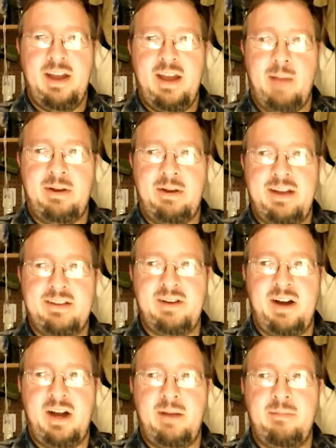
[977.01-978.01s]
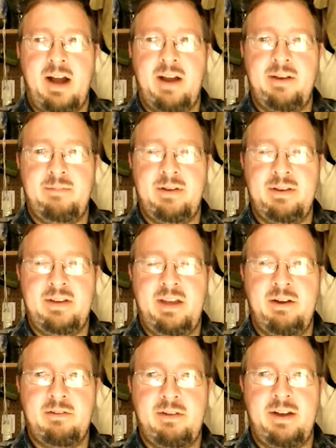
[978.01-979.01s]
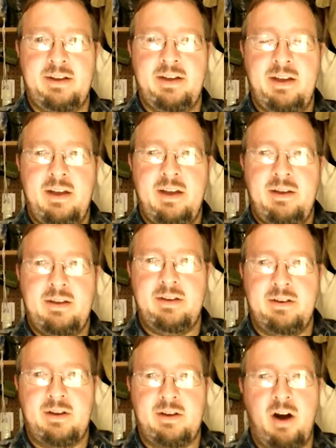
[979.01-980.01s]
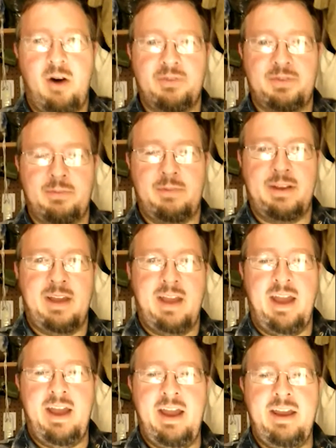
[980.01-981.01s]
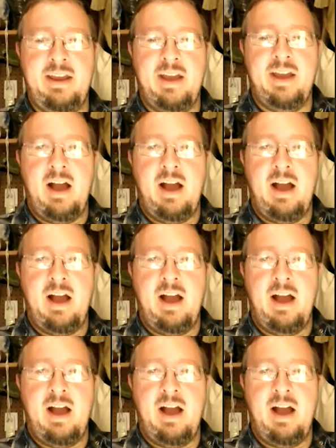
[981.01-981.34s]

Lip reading: And by that time, I'd been hearing like getting calls from like, "Hey,